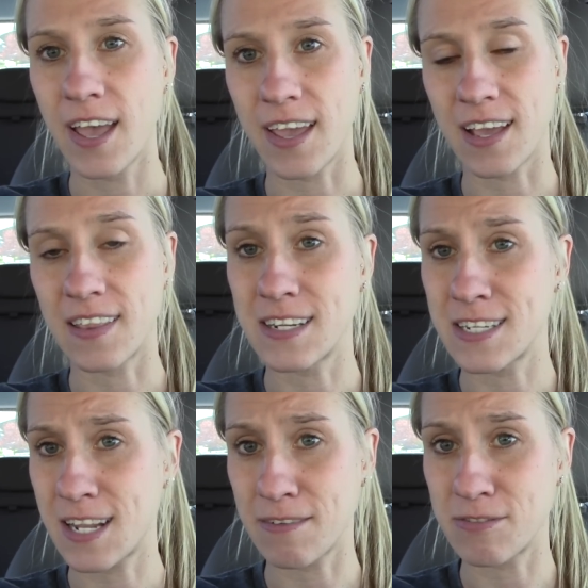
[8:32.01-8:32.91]
and they
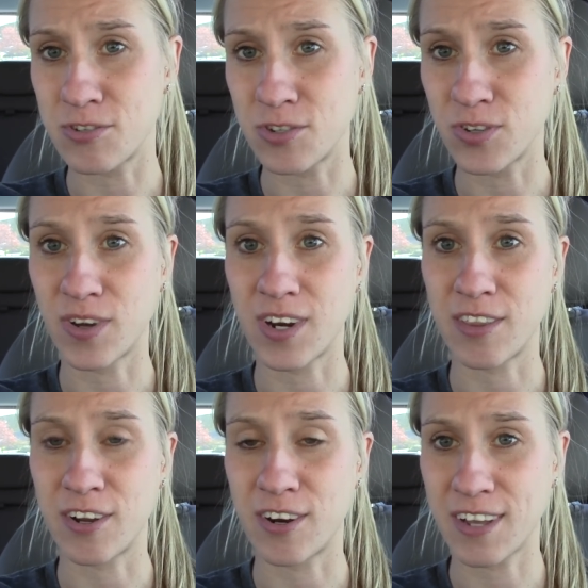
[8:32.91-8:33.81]
did have to do
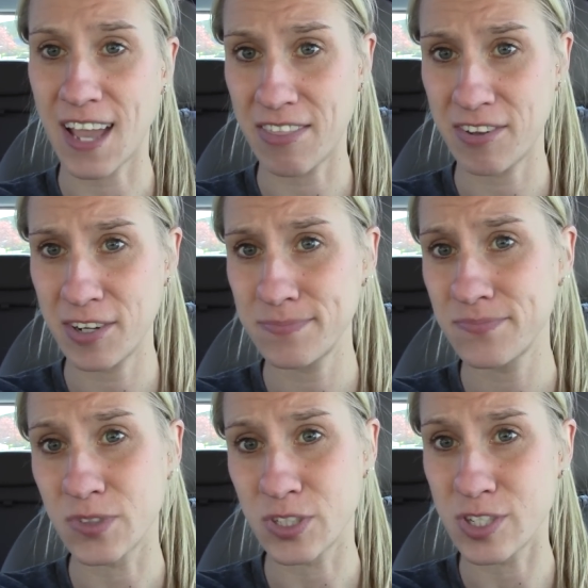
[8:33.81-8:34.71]
another catheter,
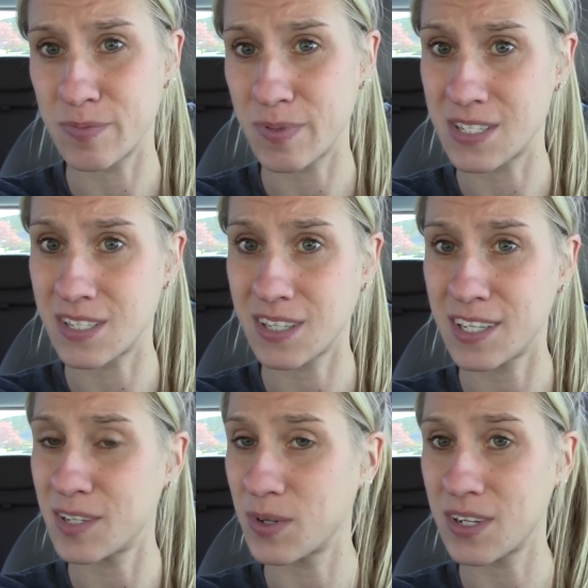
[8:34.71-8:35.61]
which is
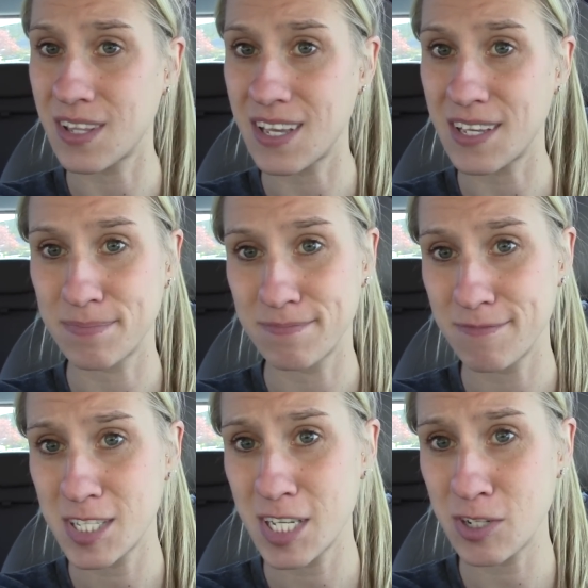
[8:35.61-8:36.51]
basically where they
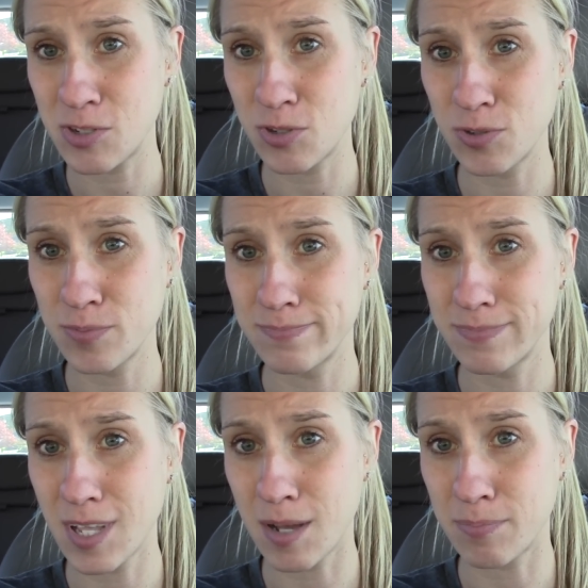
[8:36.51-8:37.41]
stick a tube
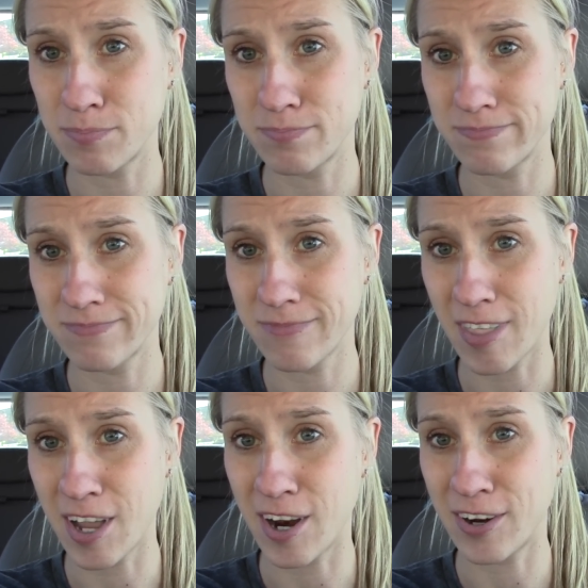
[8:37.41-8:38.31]
up
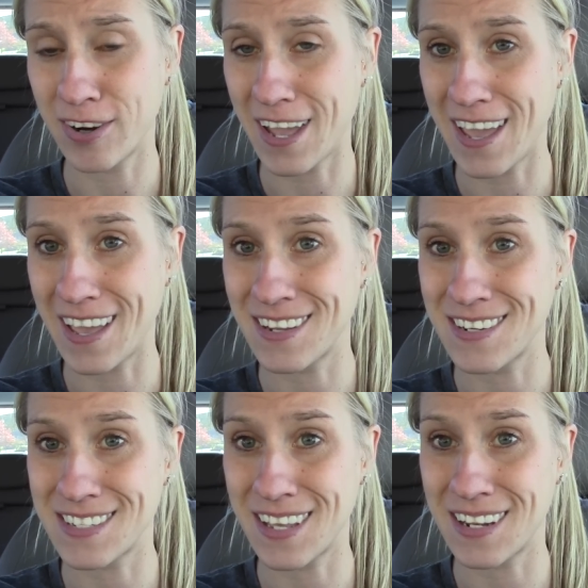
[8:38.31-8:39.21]
there
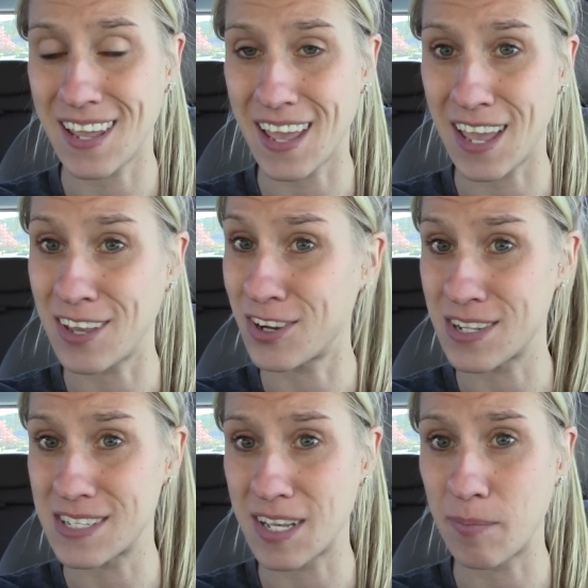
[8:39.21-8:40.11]
and get a
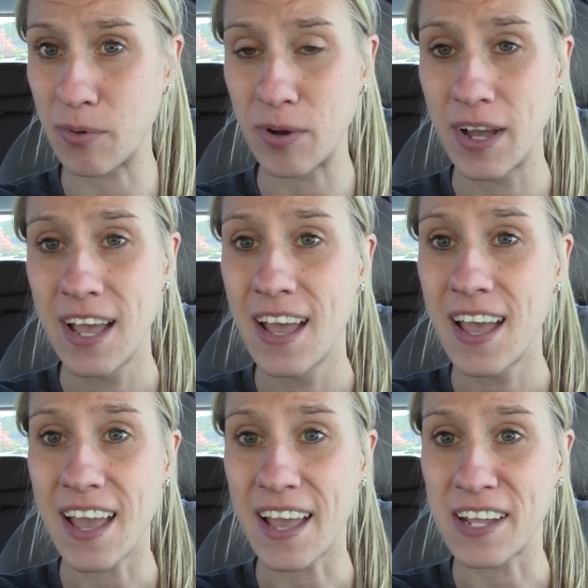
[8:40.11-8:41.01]
urine sample.
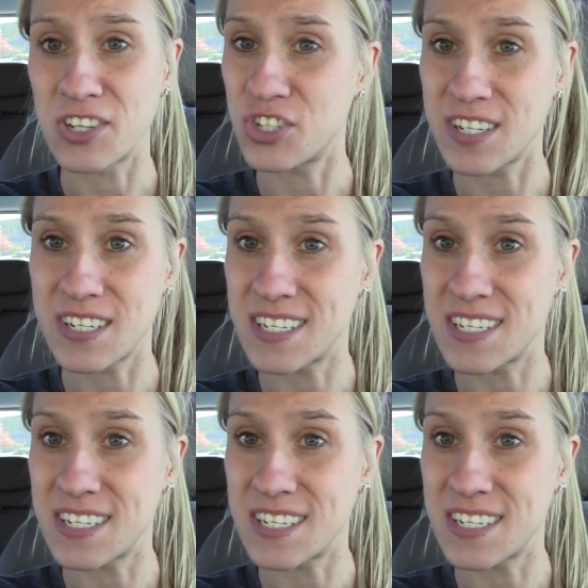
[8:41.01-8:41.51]
And she